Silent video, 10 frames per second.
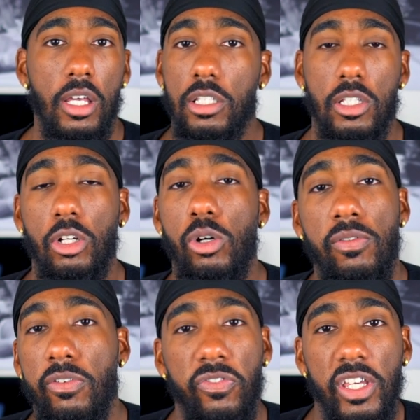So don't
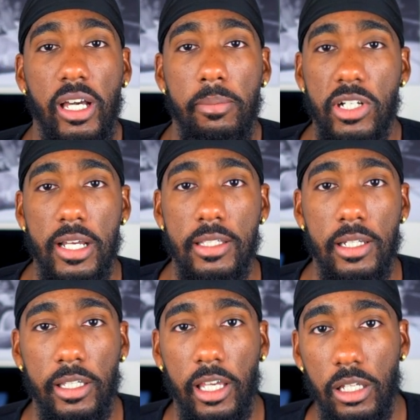even think I'm trying to
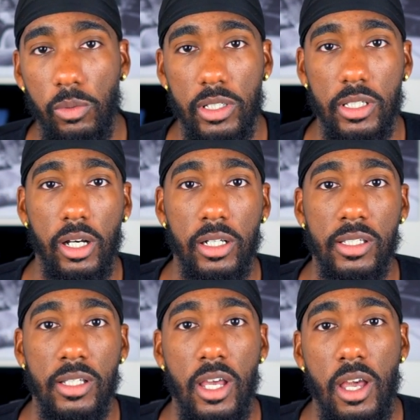lick anyone's
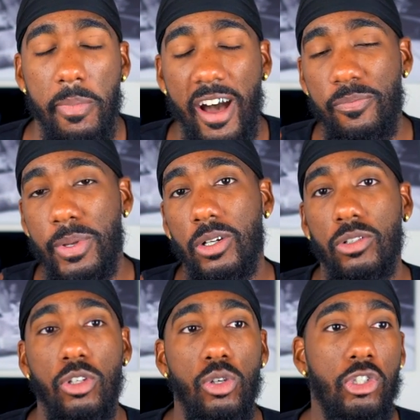ass. But I've been
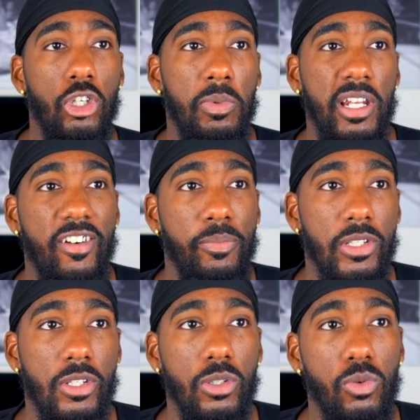on YouTube and I've been
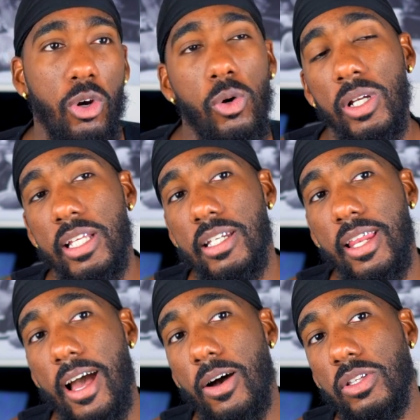scrolling
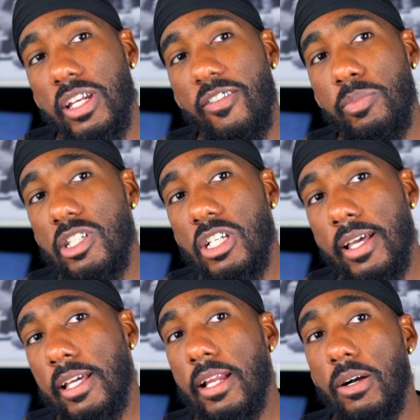down and I've been
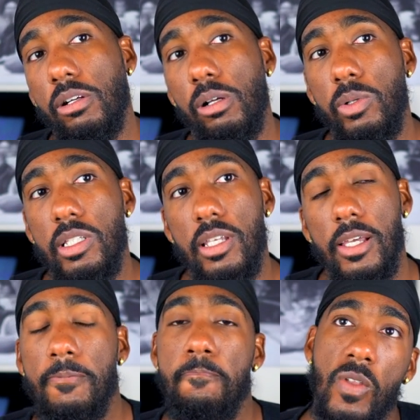checking out Chloe
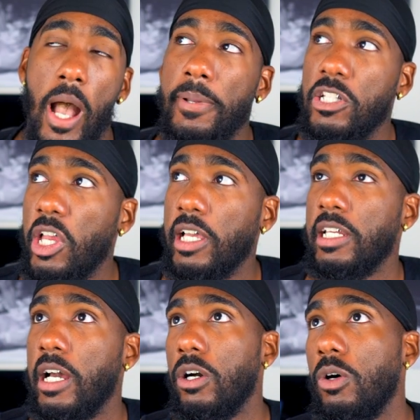Ting. I've been
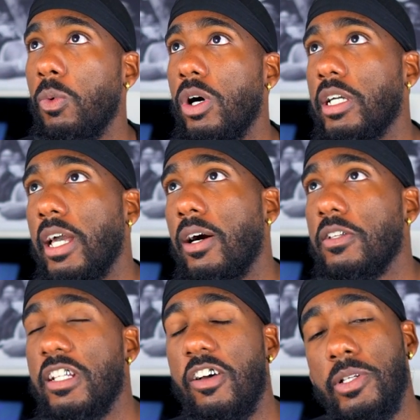checking out her
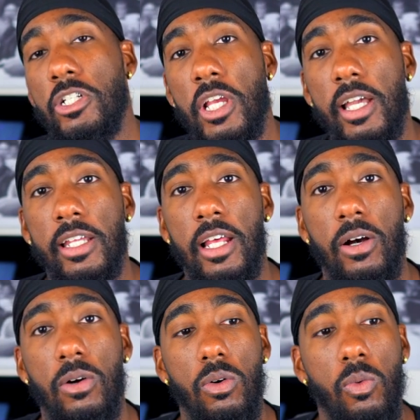workouts and I've been checking
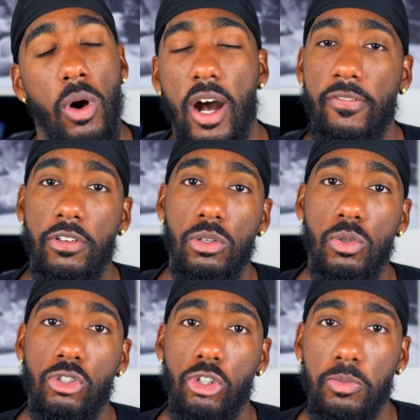out what other
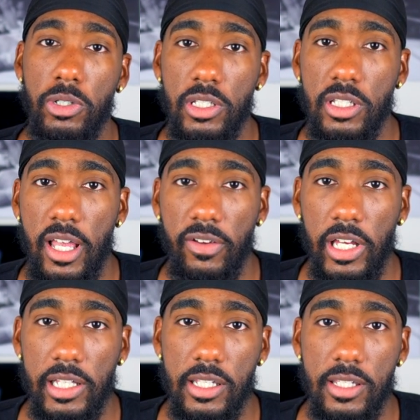YouTubers have
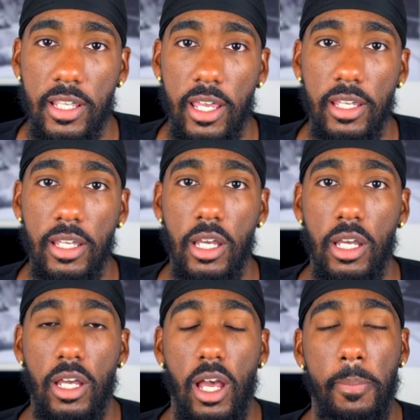had to say
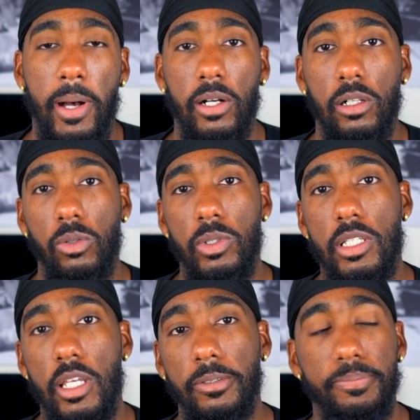about Chloe
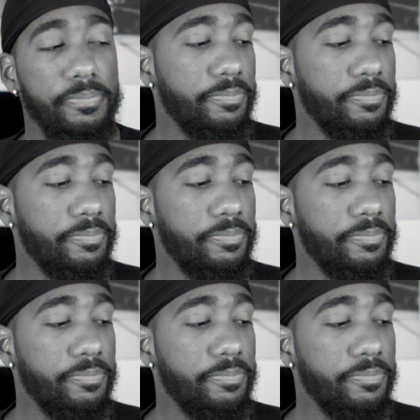Ting.